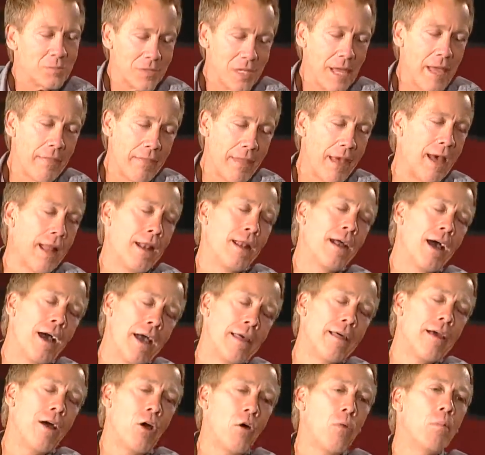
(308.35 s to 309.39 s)
And that
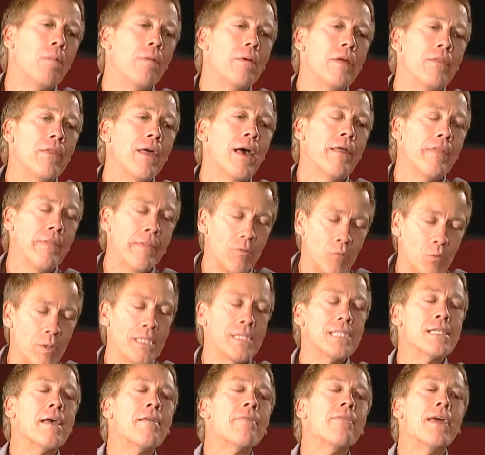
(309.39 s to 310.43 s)
I op and then we
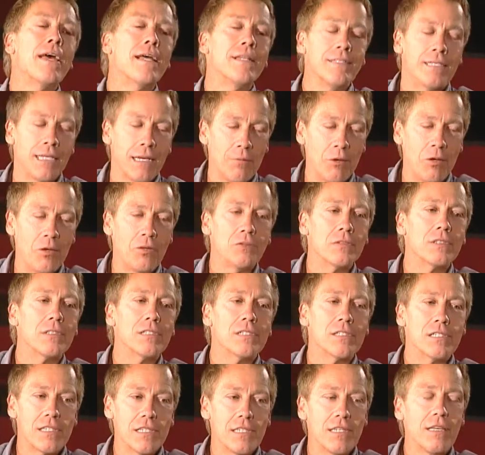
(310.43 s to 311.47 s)
sent that demo to
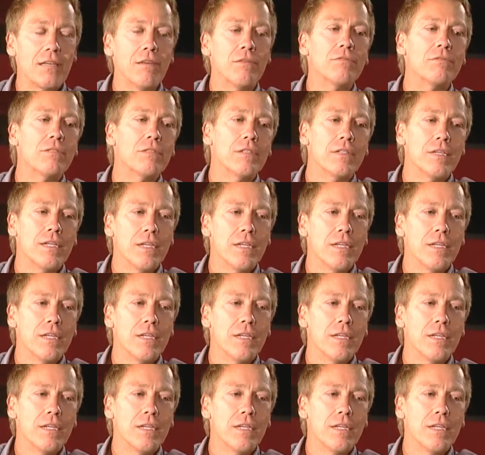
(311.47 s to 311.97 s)
Steve,